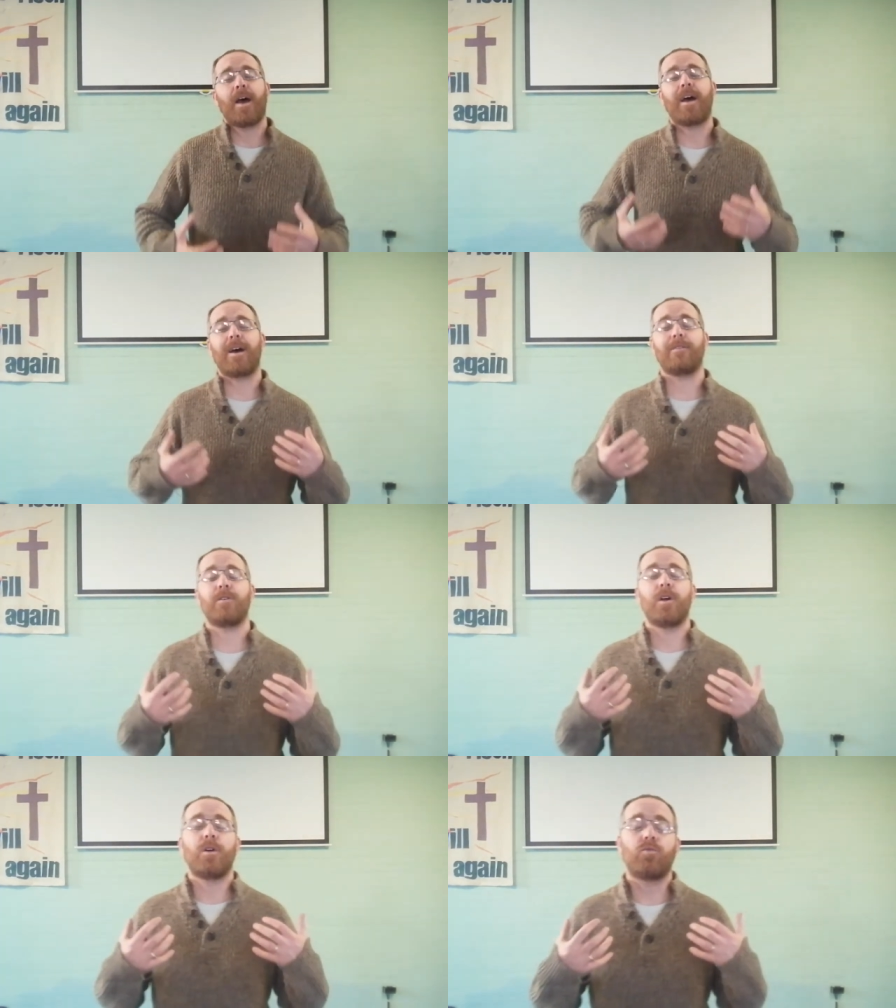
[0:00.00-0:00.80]
have
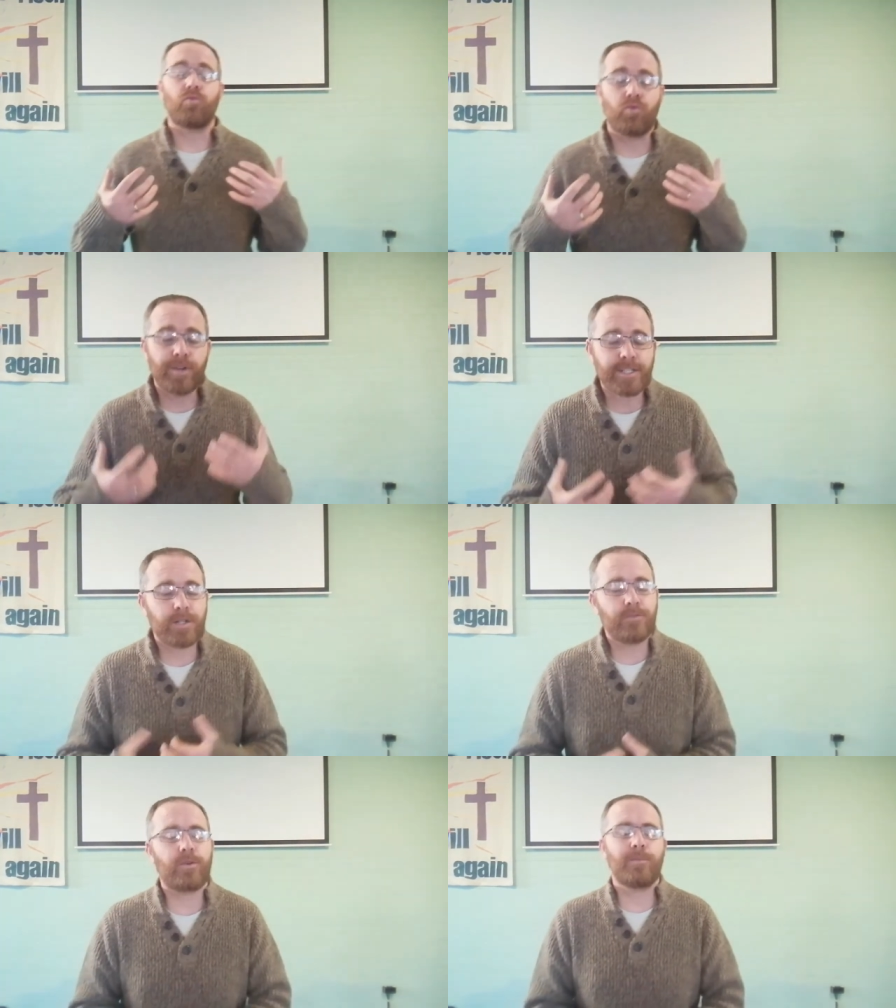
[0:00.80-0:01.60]

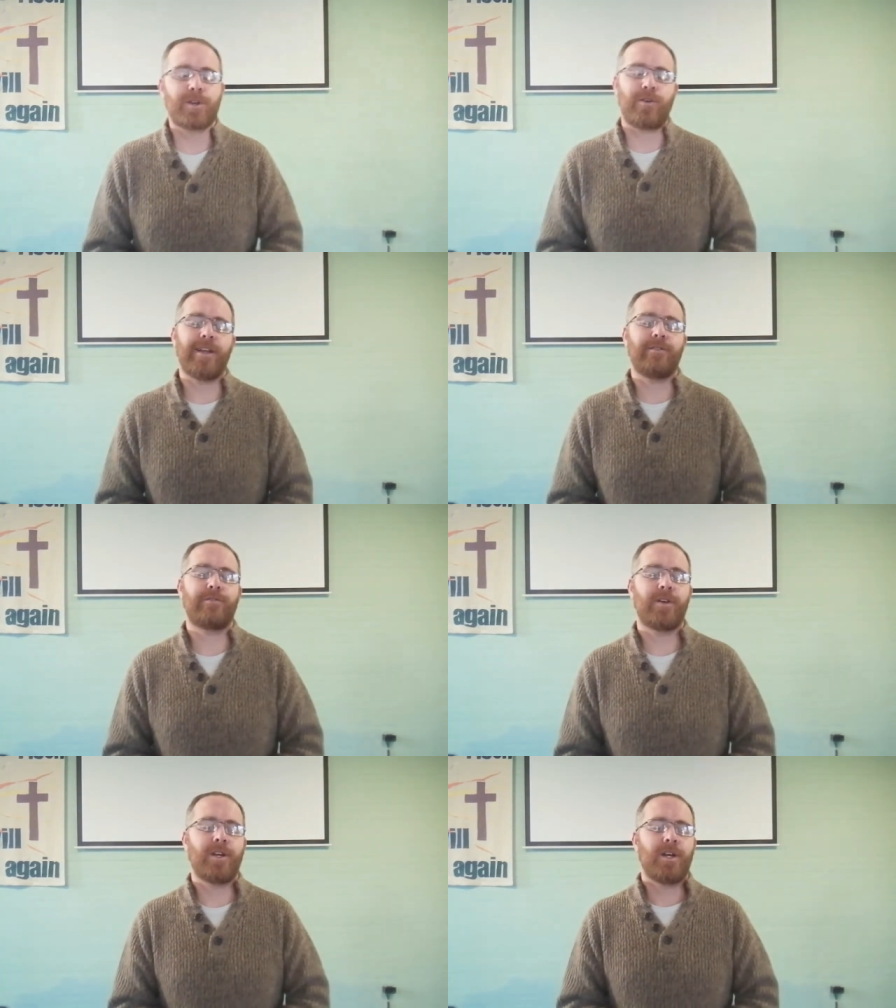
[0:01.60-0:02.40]
risen from the grave.